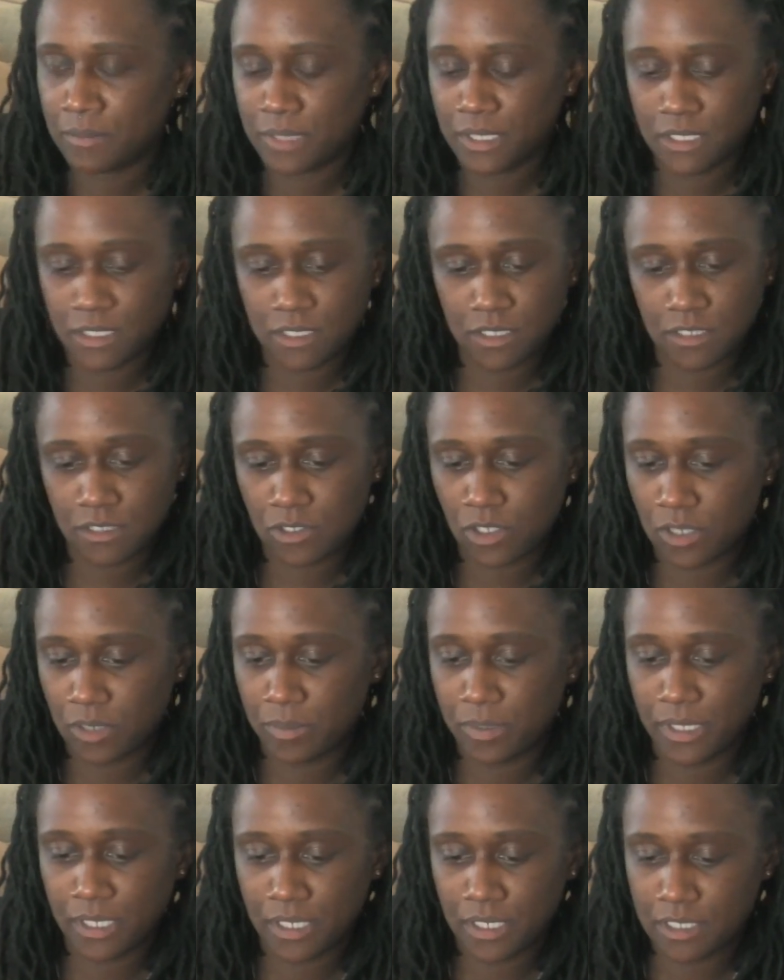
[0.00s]
It's just going
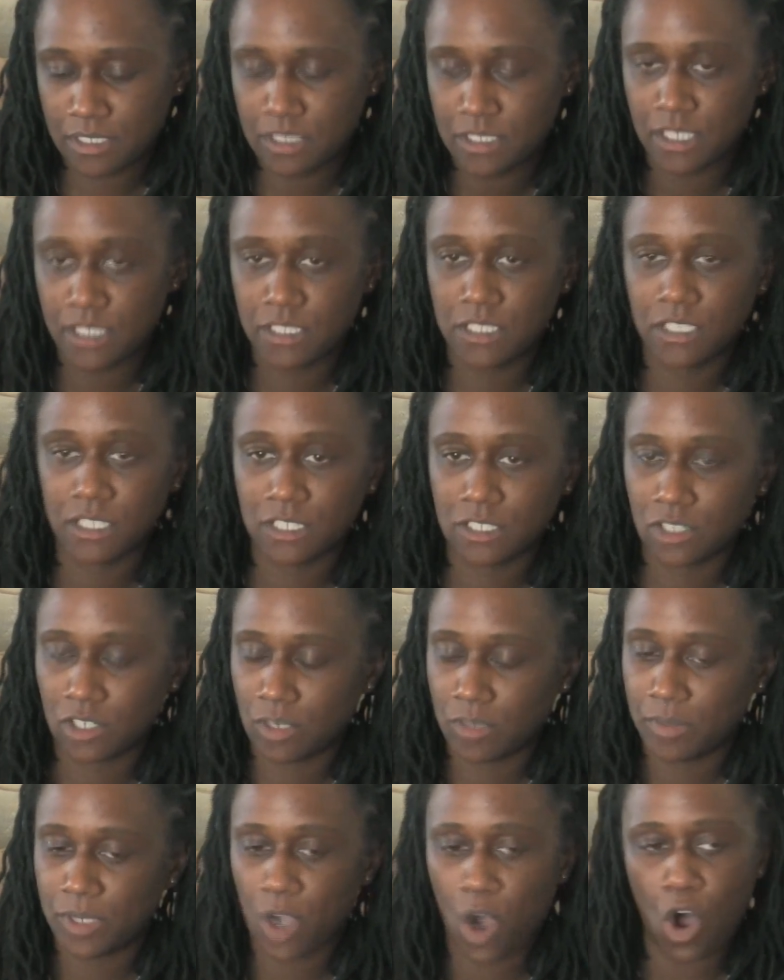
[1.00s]
to be an extension. It's
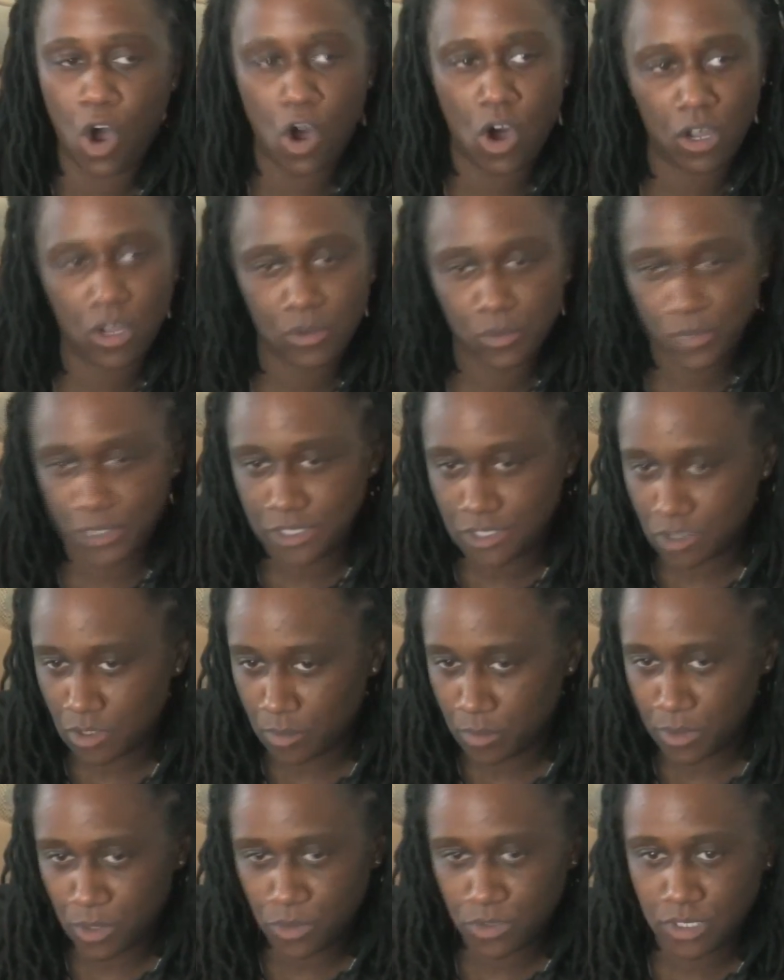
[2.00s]
going to be all
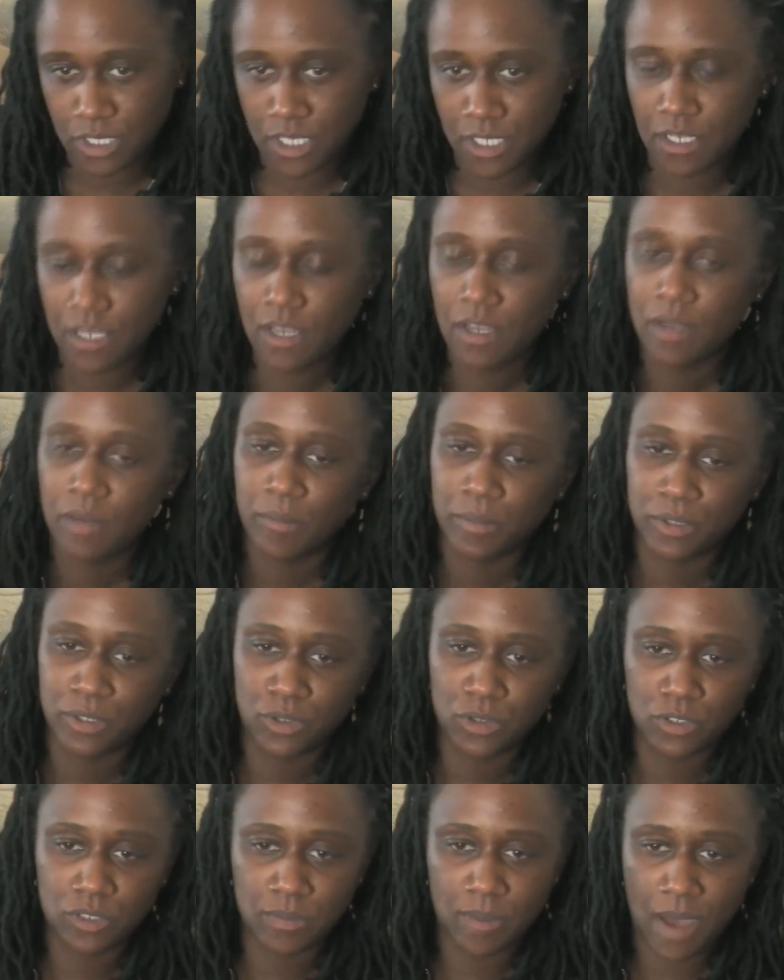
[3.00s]
original music
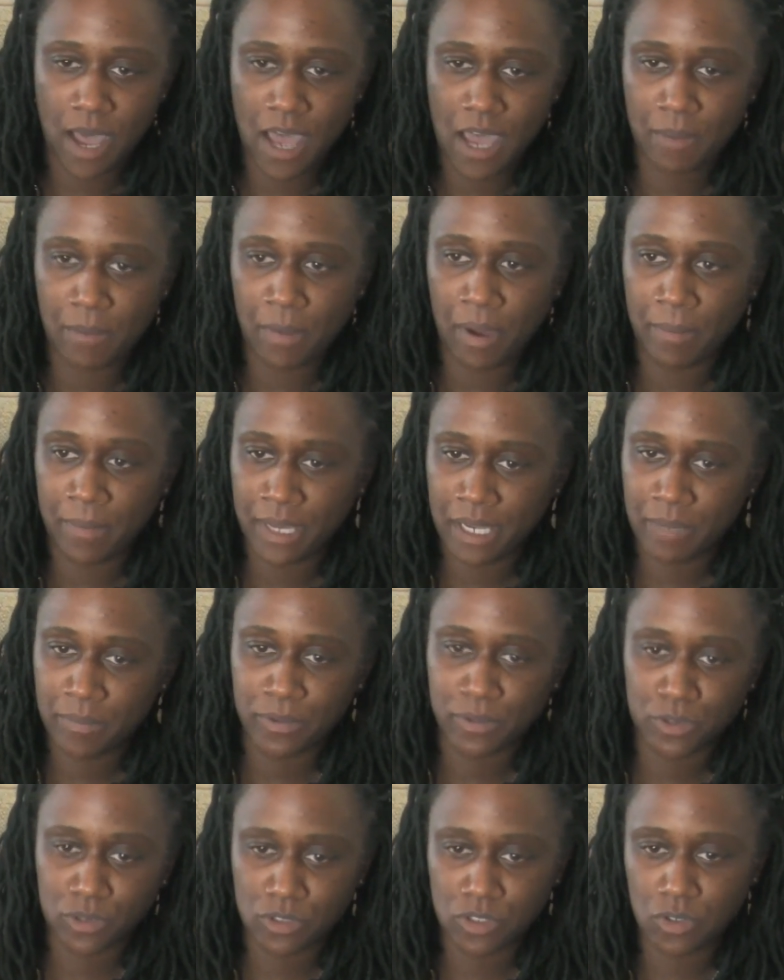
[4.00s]
produced by my main
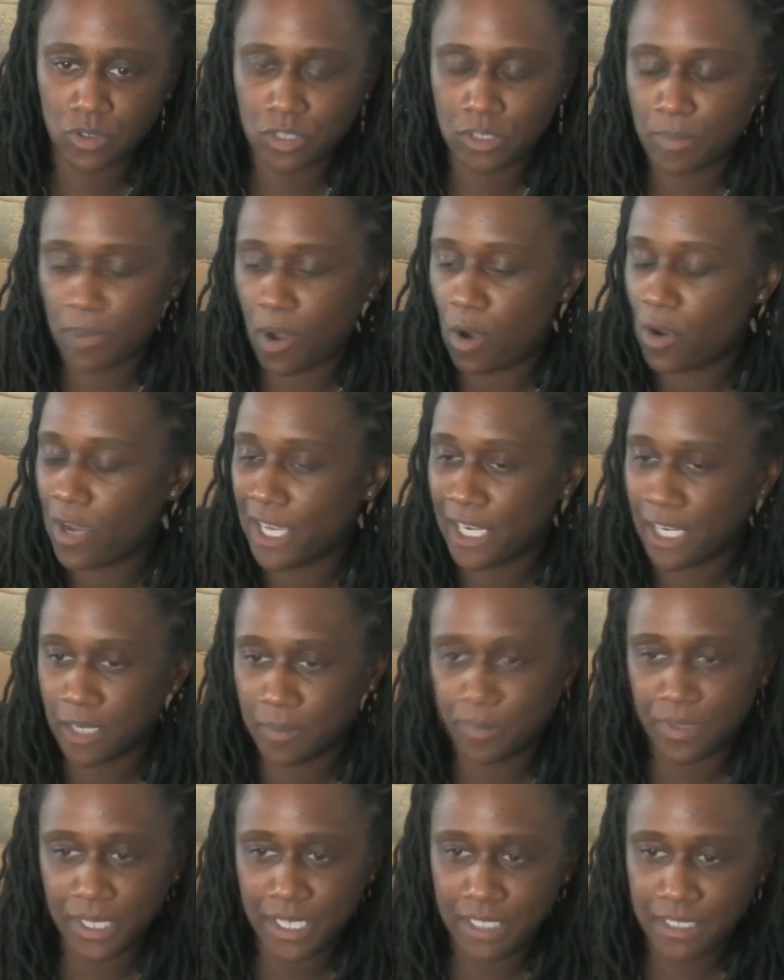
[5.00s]
producer, who's
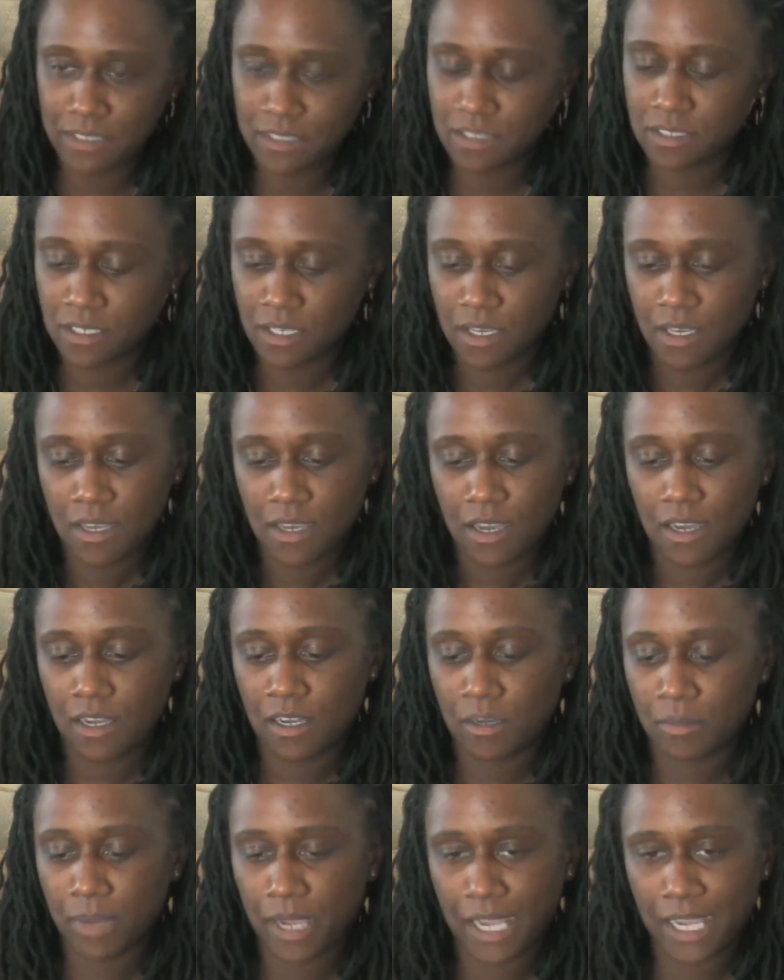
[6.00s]
Poetic Beats.
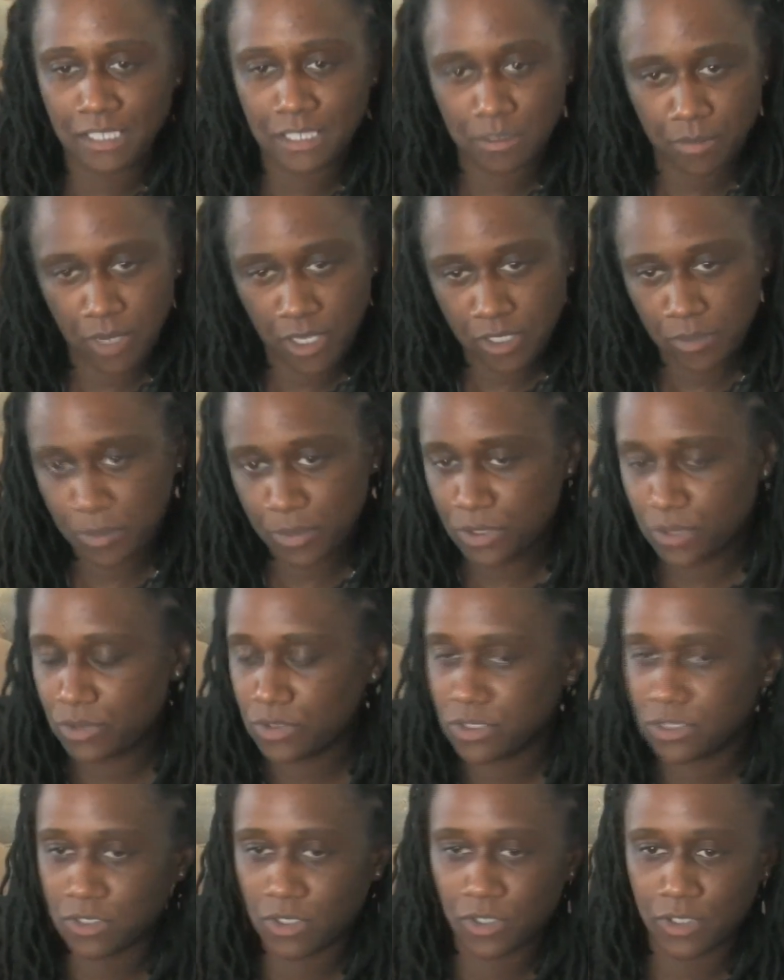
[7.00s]
I got some other
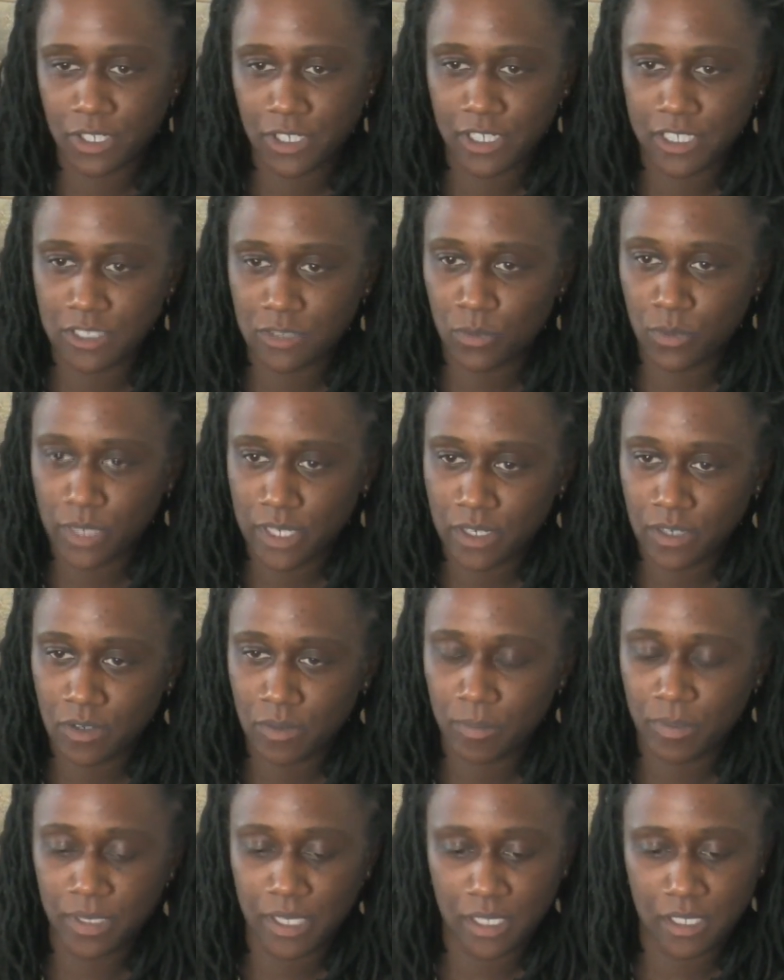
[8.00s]
producers on there as
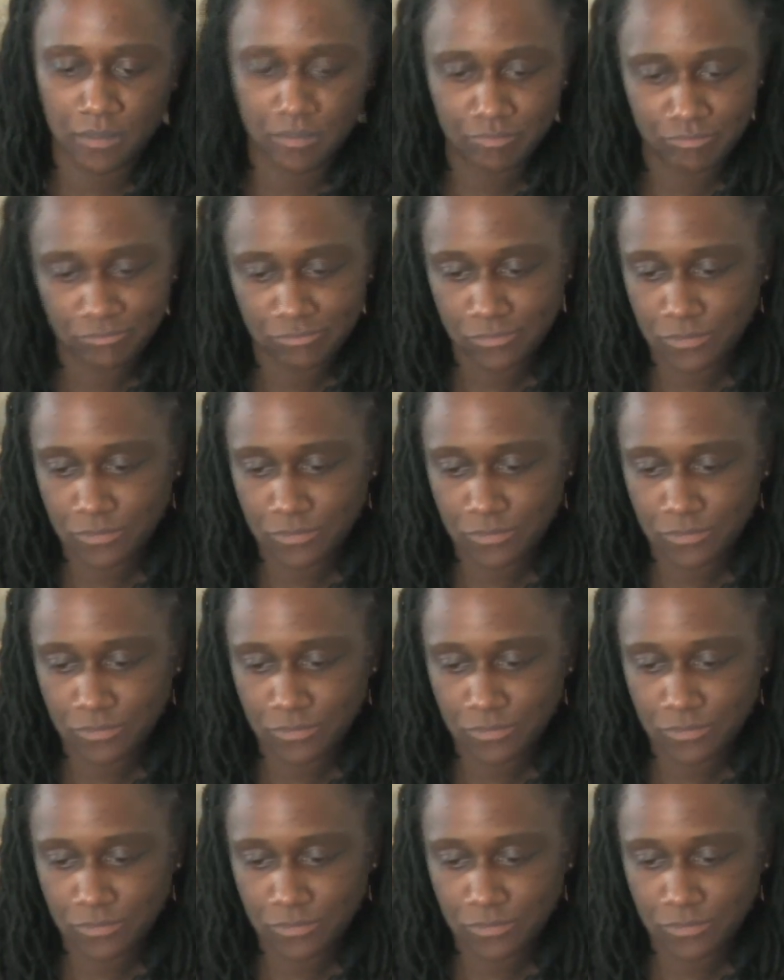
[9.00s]
well, but